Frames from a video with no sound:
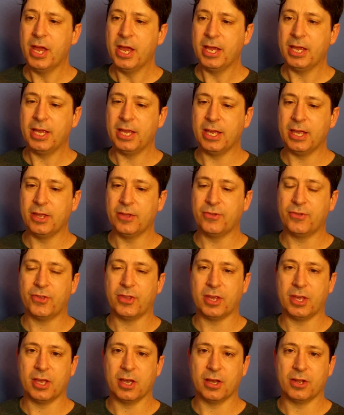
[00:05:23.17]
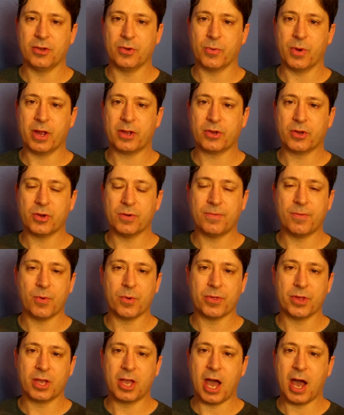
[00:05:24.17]
He is the director
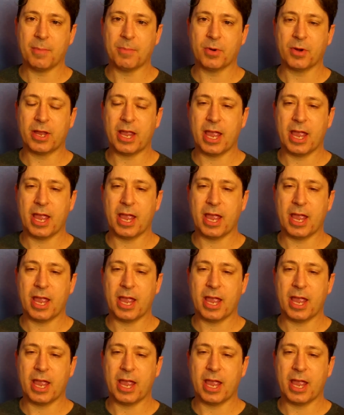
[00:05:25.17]
for the Copper